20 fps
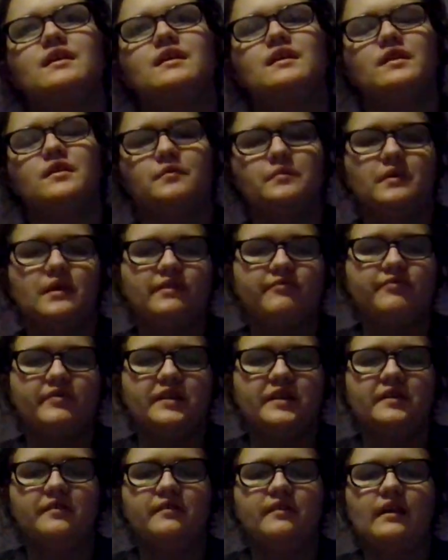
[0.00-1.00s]
the one
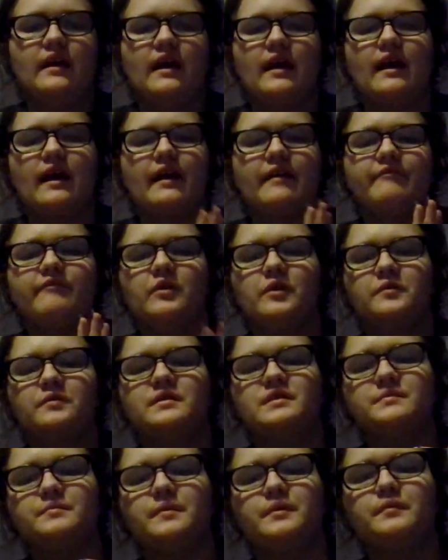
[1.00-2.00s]
video that I've
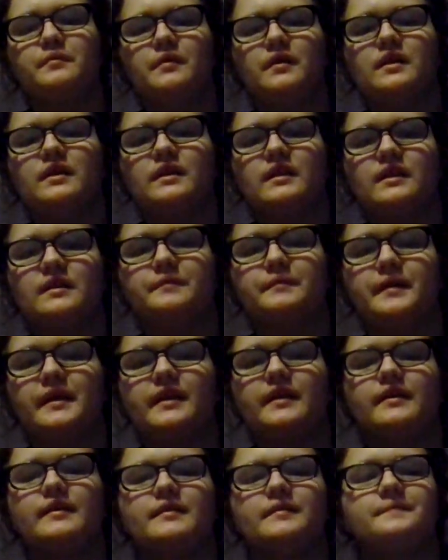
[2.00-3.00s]
always been wanting to
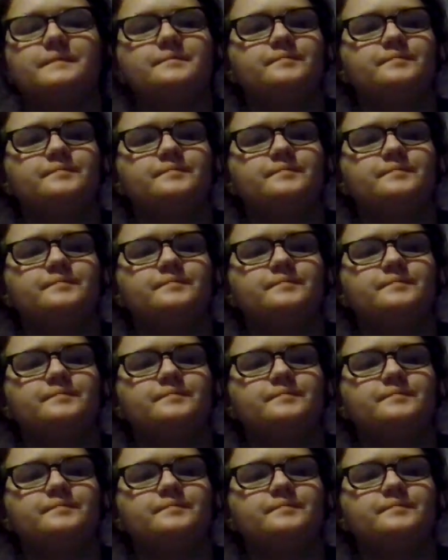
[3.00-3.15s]
make.